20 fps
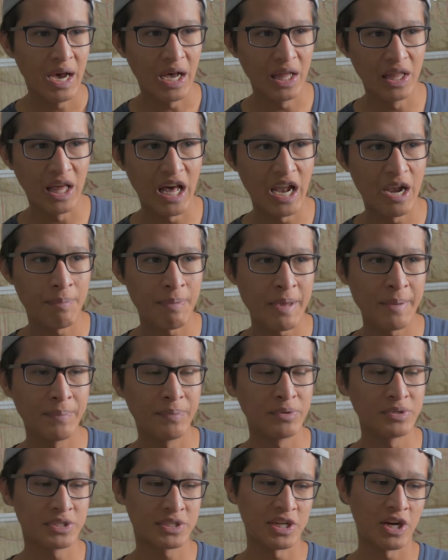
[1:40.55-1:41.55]
a lot of
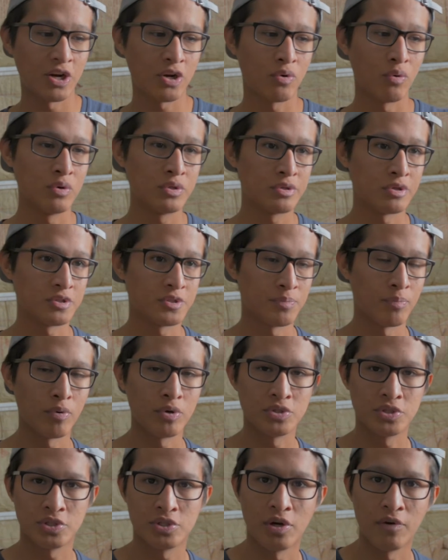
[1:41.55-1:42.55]
people start going towards
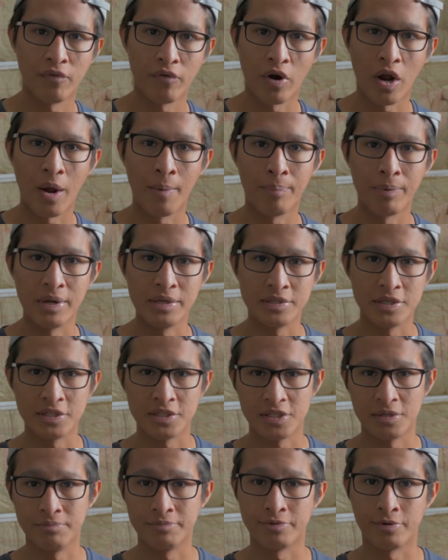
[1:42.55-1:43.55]
more server operating
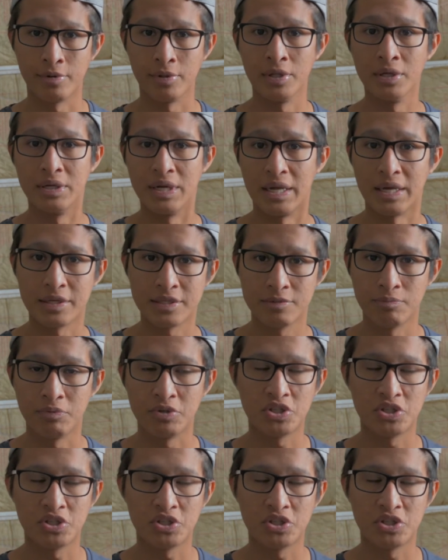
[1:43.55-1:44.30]
systems or Linux,